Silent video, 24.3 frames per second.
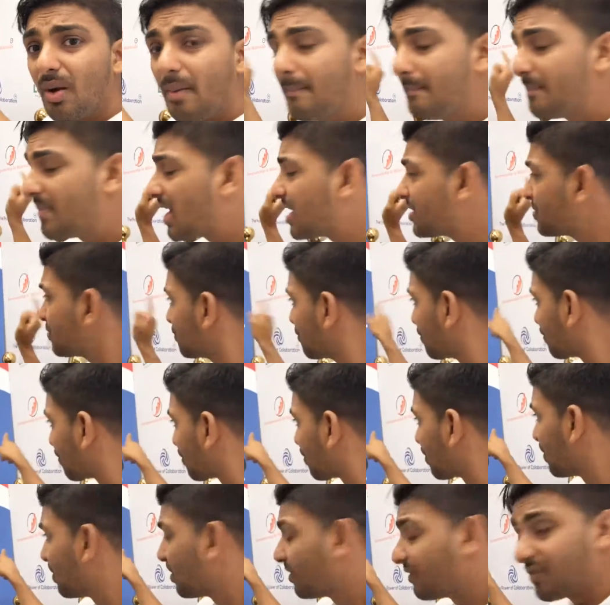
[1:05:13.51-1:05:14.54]

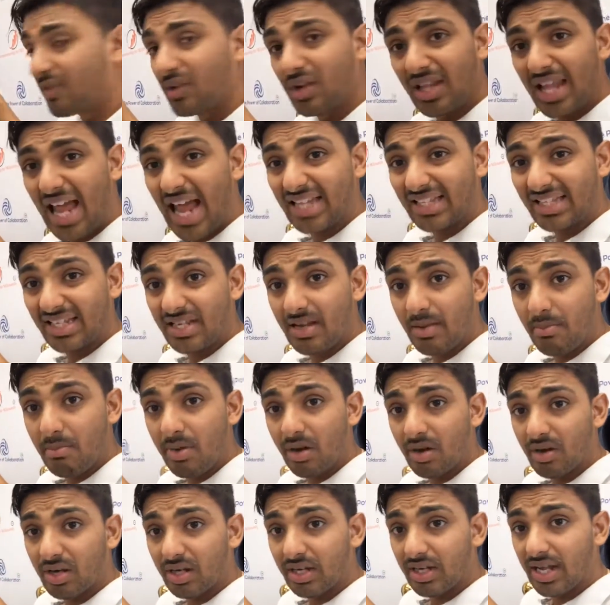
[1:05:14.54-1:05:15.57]
mentor for Latin
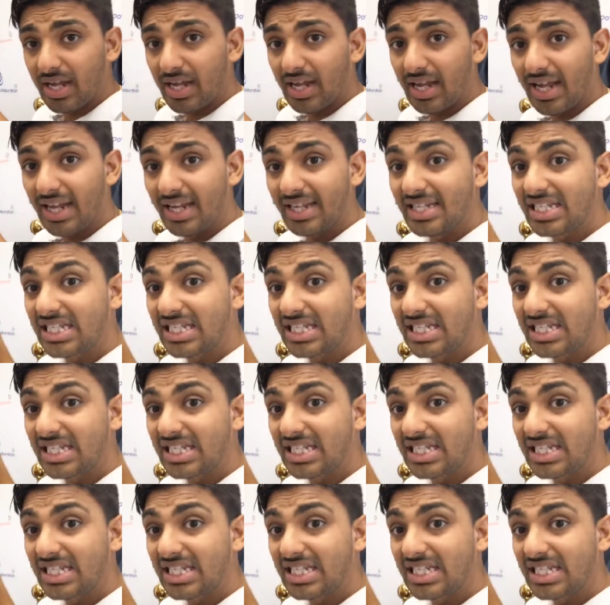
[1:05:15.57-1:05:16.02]
America and